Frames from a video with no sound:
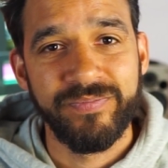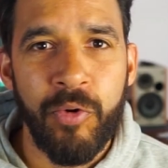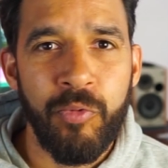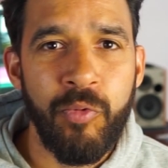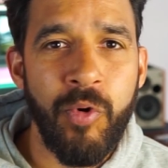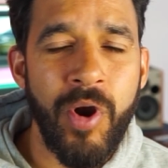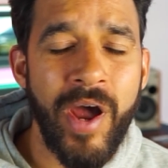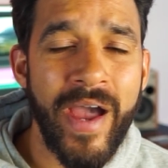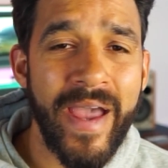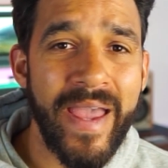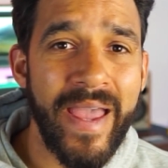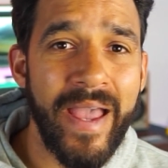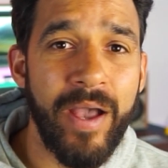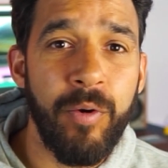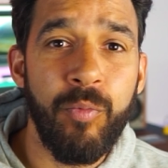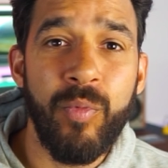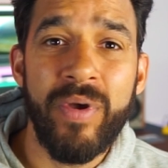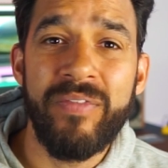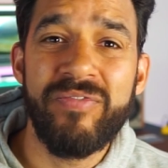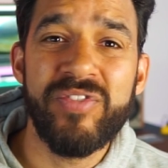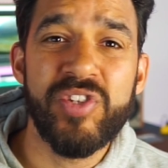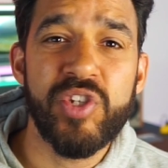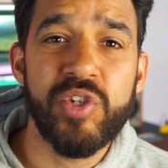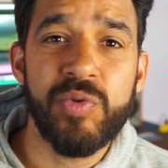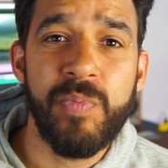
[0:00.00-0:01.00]
Right,
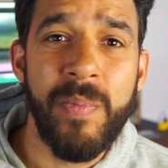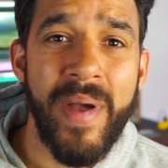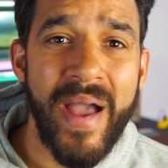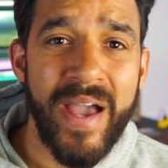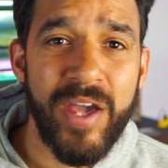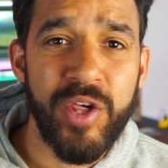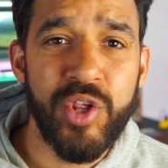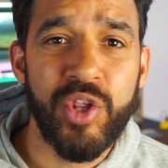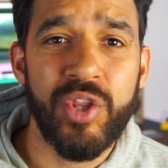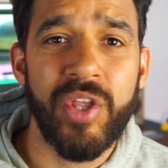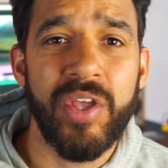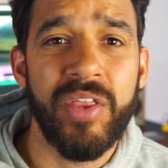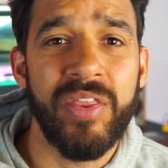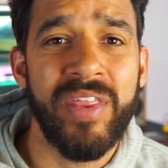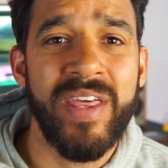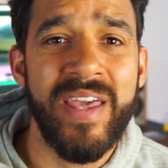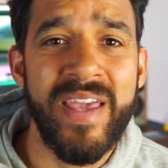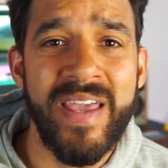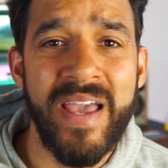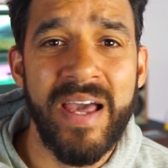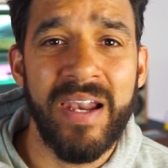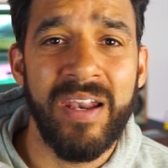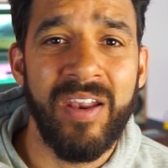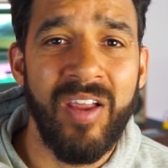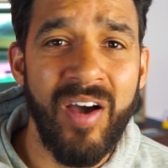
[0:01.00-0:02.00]
we've smashed
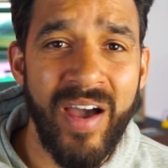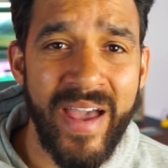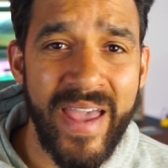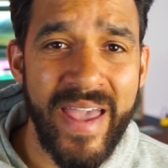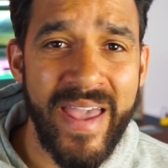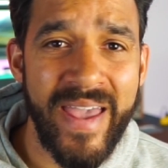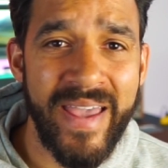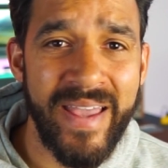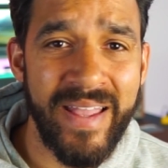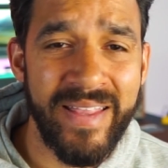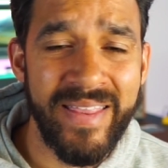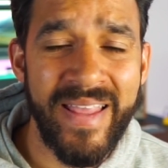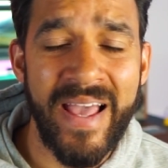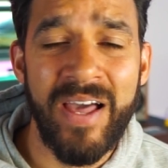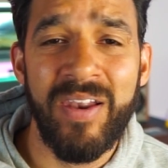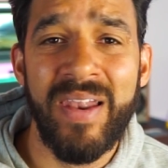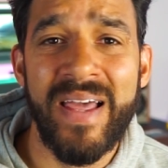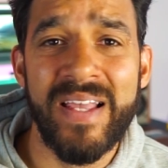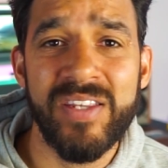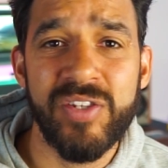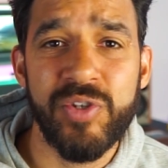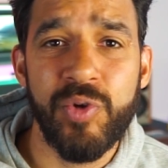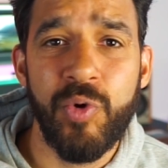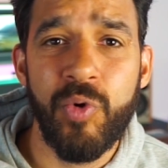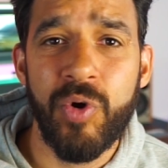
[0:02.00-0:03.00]
the lighting. Now
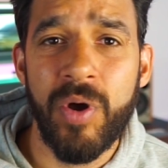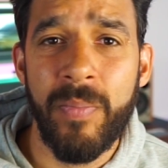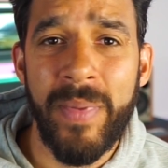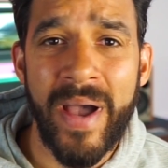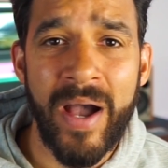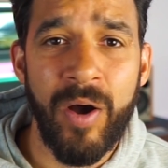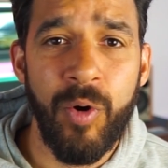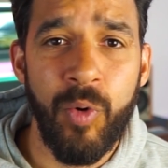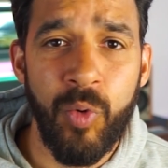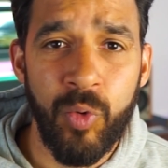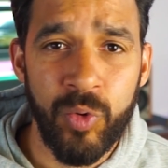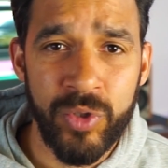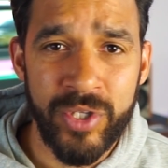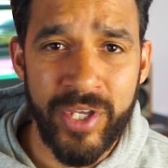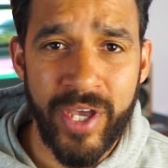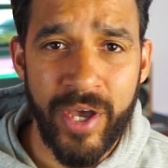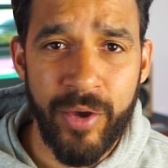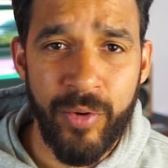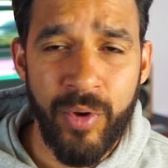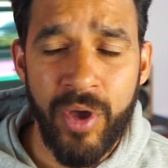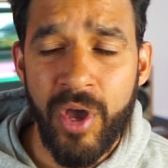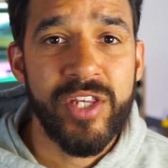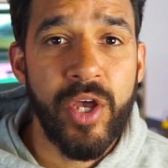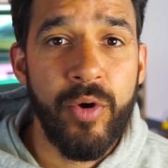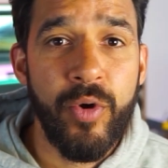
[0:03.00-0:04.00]
let's talk about
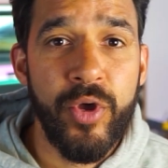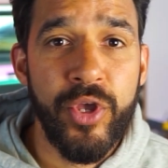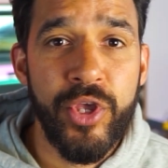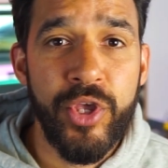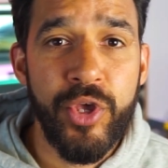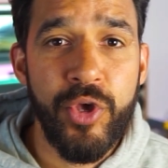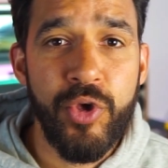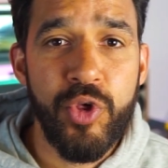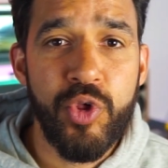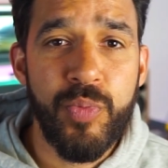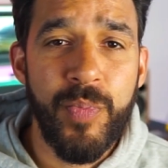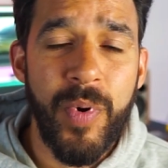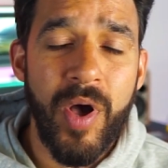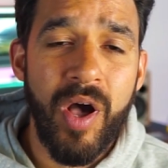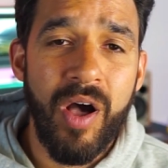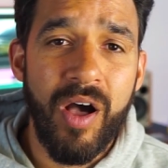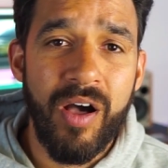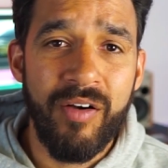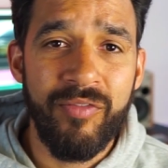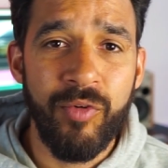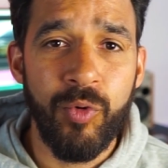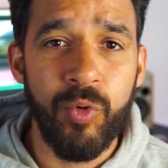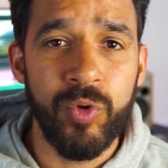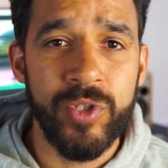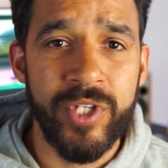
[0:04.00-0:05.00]
audio. So a huge
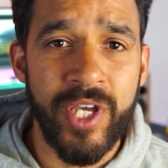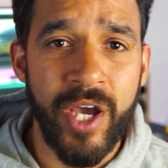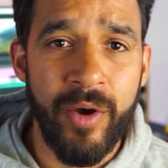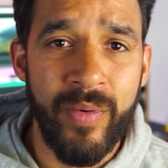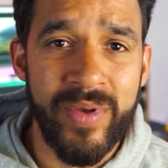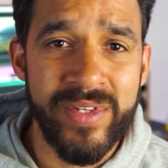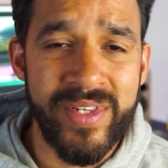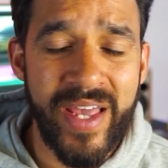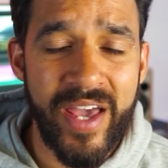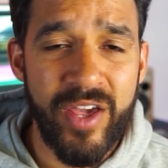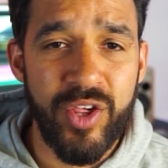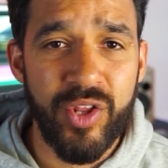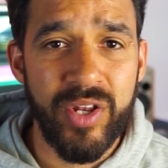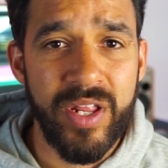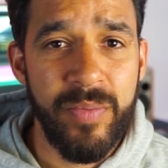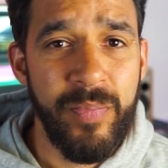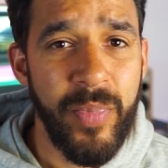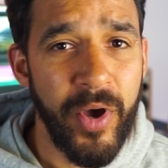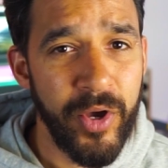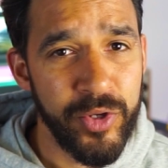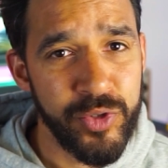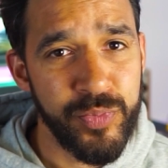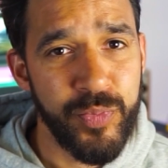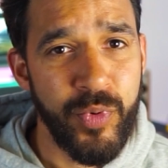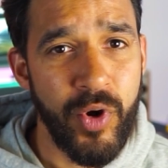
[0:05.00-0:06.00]
part of audio is actually
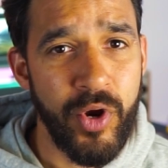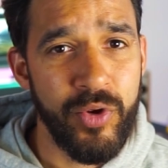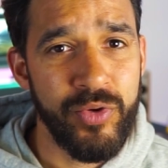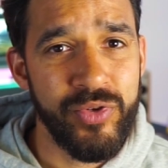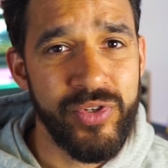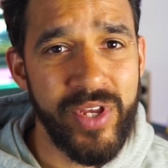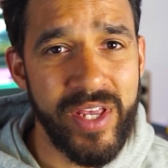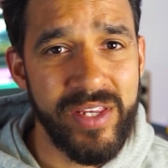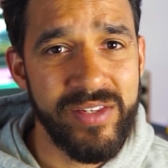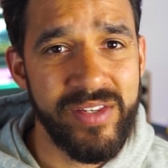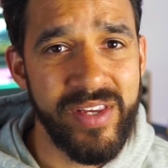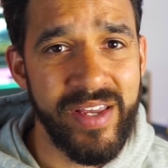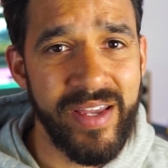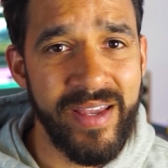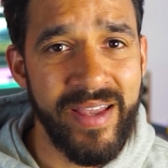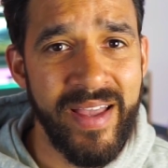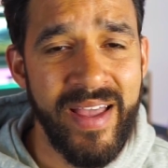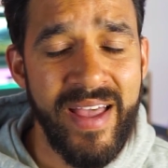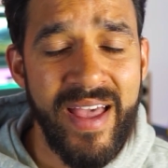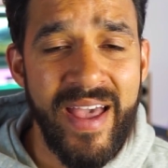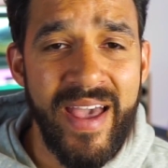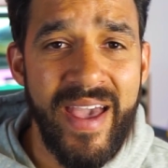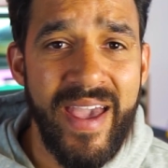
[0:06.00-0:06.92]
post-processing.